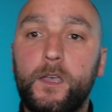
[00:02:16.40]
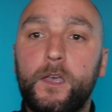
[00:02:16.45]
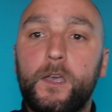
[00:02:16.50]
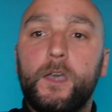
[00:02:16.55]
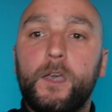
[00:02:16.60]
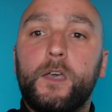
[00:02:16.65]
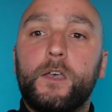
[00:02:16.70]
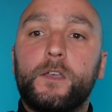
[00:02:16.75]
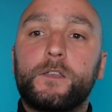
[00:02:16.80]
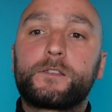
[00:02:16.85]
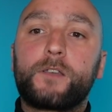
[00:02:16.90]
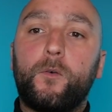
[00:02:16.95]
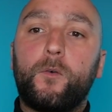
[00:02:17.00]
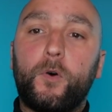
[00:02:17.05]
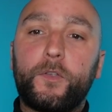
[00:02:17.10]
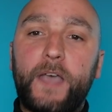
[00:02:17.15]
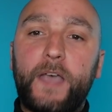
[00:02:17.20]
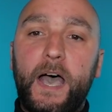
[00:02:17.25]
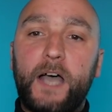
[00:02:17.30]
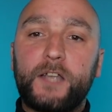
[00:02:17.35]
So what
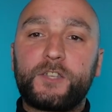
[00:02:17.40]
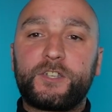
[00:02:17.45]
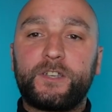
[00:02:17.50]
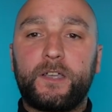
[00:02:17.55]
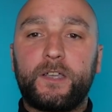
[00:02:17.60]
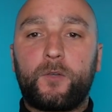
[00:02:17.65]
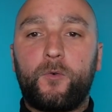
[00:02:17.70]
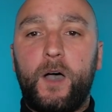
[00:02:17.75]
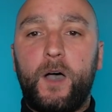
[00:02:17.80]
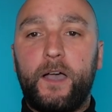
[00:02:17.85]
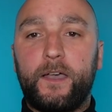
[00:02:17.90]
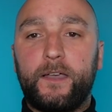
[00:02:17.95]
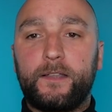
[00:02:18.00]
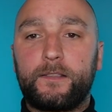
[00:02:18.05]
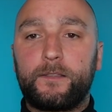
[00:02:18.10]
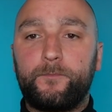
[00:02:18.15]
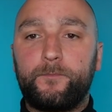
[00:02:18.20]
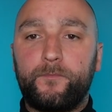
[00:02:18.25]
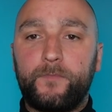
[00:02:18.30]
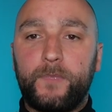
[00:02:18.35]
Archer acquired?
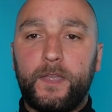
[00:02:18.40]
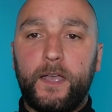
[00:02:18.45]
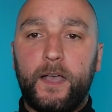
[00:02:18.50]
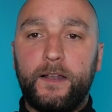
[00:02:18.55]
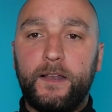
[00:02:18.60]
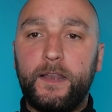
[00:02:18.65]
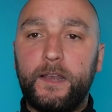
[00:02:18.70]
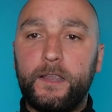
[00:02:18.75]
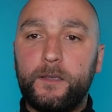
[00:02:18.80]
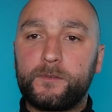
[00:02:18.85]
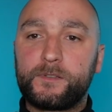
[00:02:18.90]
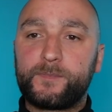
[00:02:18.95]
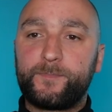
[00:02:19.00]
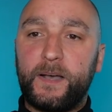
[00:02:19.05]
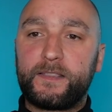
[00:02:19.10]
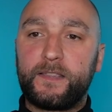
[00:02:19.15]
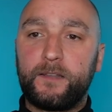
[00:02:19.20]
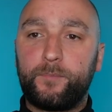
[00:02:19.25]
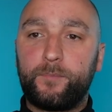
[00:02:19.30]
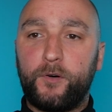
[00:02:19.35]
Lilium's
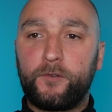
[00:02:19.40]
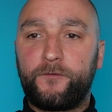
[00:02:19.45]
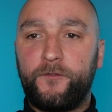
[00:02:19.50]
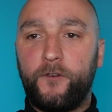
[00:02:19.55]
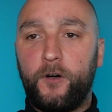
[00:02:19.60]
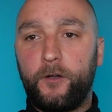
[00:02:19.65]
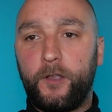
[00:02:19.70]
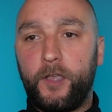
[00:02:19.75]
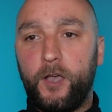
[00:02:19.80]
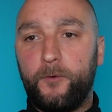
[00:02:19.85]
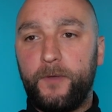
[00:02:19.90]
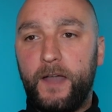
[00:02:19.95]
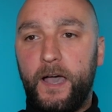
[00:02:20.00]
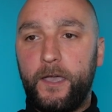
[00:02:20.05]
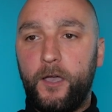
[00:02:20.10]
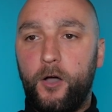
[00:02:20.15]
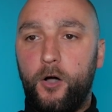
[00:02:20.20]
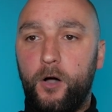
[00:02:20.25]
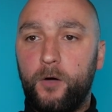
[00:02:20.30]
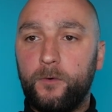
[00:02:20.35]
patent portfolio, now
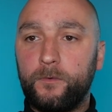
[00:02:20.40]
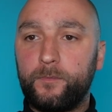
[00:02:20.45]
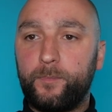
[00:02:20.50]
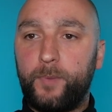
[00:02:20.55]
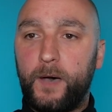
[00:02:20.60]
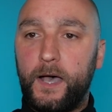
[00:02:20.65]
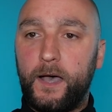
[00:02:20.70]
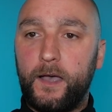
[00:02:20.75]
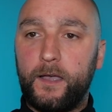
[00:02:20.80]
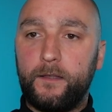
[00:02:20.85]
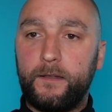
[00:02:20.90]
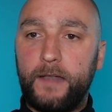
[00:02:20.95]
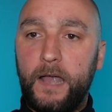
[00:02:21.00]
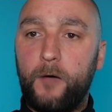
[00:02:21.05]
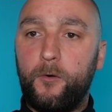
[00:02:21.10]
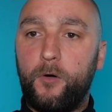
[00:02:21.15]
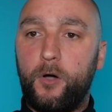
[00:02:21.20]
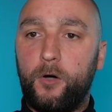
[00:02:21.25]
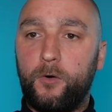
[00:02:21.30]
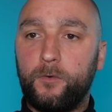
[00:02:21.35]

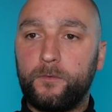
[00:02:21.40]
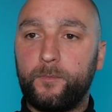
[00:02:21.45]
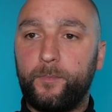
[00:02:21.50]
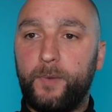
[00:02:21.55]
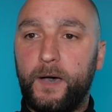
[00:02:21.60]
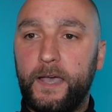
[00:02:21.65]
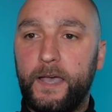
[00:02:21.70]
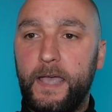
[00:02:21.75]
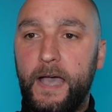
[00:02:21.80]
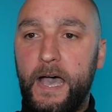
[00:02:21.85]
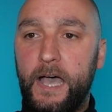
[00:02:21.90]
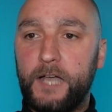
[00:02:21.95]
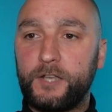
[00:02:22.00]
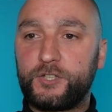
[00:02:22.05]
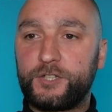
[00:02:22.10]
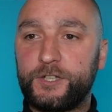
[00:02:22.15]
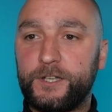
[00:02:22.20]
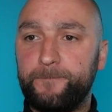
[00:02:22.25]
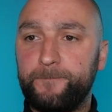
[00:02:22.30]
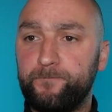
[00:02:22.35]
owned by
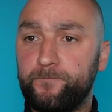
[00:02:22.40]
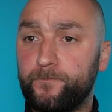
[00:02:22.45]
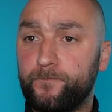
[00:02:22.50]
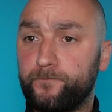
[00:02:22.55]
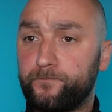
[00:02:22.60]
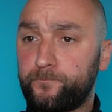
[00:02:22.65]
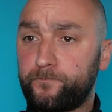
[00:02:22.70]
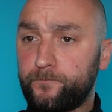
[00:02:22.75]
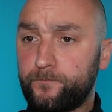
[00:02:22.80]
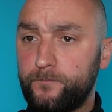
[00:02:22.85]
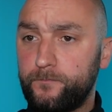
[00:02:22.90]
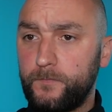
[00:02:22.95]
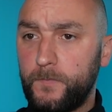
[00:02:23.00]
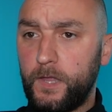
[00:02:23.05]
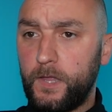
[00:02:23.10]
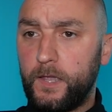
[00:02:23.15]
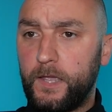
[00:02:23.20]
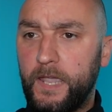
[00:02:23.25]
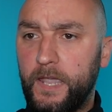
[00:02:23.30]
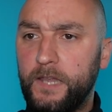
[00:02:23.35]
Archer,
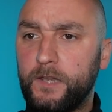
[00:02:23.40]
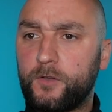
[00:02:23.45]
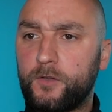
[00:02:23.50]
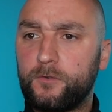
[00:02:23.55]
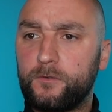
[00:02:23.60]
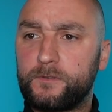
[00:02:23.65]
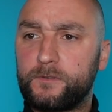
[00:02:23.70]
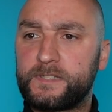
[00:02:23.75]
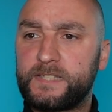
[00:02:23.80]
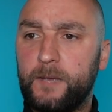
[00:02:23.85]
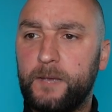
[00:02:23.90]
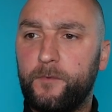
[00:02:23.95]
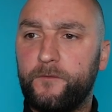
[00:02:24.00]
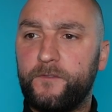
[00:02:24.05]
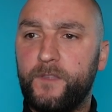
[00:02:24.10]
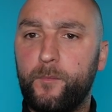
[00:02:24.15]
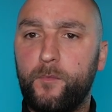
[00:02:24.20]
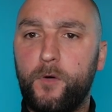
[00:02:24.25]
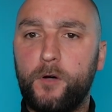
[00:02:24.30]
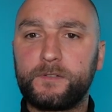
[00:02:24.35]
includes some of the
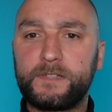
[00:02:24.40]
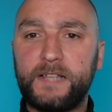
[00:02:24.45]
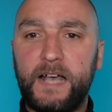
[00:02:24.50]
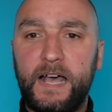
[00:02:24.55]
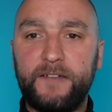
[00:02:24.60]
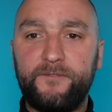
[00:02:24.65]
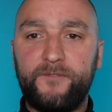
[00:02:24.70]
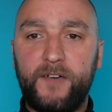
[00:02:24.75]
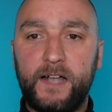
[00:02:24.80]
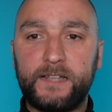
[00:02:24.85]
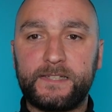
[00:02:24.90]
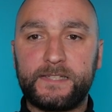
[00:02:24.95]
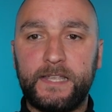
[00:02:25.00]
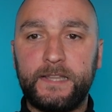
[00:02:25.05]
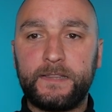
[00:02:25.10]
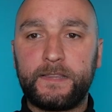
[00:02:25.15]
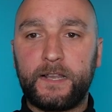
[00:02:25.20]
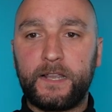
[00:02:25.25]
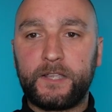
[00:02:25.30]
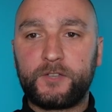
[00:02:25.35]
most advanced
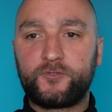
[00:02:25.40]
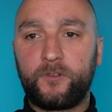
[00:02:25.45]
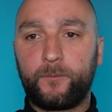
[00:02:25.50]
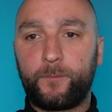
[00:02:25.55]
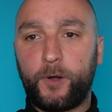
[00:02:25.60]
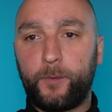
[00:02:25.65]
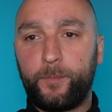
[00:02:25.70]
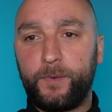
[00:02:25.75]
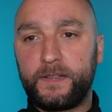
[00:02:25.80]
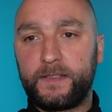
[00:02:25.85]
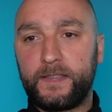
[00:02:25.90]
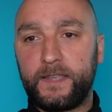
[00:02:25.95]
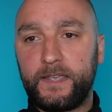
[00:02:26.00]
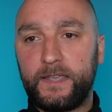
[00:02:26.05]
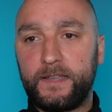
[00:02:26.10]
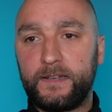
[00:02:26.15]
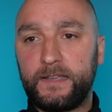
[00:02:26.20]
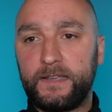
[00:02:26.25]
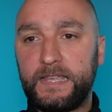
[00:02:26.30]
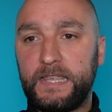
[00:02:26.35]
intellectual property in
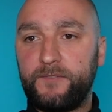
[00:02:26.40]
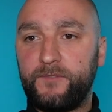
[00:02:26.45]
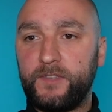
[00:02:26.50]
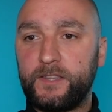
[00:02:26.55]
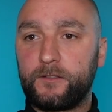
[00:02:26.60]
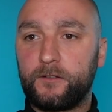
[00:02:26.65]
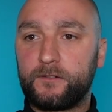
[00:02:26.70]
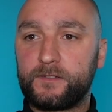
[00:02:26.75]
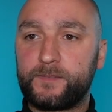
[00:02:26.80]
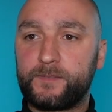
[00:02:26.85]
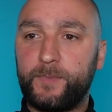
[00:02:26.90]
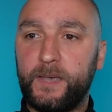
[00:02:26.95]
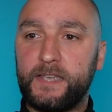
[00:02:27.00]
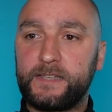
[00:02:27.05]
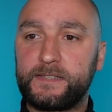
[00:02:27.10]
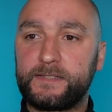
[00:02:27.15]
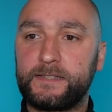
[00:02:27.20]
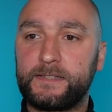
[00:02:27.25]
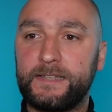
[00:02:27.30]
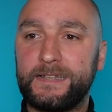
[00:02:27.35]
the eVTOL
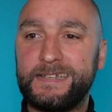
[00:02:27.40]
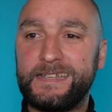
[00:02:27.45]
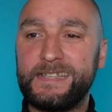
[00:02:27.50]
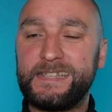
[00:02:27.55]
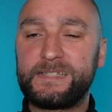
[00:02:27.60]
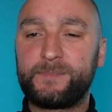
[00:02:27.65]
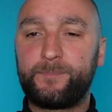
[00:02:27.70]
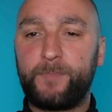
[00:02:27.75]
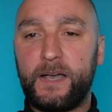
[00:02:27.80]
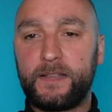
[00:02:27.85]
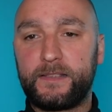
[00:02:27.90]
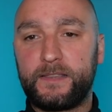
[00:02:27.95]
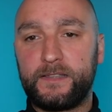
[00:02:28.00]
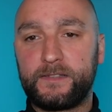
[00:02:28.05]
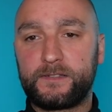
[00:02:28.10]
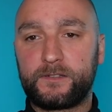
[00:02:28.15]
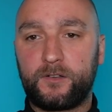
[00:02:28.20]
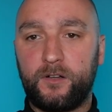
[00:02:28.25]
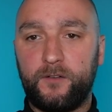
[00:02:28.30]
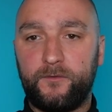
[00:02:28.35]
space. These patents
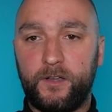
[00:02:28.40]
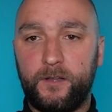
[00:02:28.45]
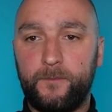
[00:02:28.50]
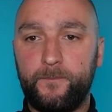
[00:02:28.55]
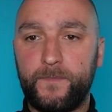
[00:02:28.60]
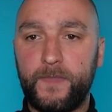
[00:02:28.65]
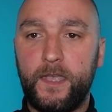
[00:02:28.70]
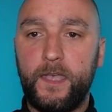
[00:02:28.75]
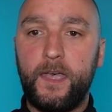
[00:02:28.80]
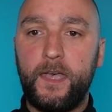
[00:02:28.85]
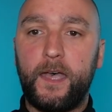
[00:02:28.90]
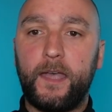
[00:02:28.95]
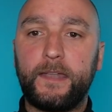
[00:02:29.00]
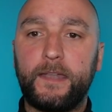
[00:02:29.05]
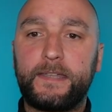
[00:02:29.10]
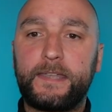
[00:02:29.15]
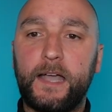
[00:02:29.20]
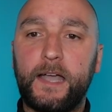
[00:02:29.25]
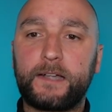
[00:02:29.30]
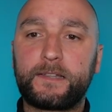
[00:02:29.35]
cover
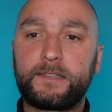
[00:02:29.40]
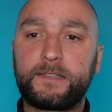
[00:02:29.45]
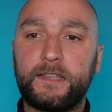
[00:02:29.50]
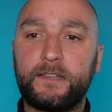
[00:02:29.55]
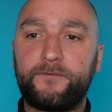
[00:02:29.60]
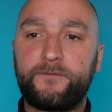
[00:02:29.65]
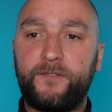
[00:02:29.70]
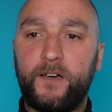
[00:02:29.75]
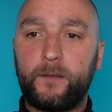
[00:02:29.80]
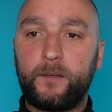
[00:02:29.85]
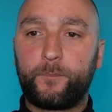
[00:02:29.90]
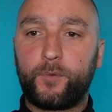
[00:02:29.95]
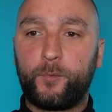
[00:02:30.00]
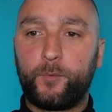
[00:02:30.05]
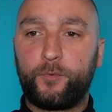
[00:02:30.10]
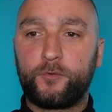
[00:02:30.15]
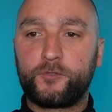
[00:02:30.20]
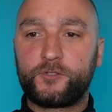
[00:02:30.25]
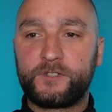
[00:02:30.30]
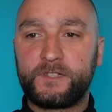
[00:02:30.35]
ducted fan
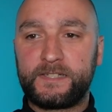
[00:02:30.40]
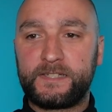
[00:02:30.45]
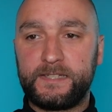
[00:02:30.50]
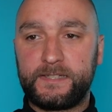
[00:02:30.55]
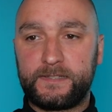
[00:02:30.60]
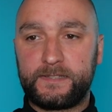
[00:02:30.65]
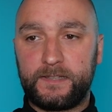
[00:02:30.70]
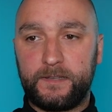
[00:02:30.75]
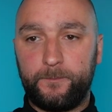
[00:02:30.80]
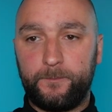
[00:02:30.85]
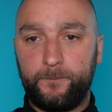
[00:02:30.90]
propulsion system,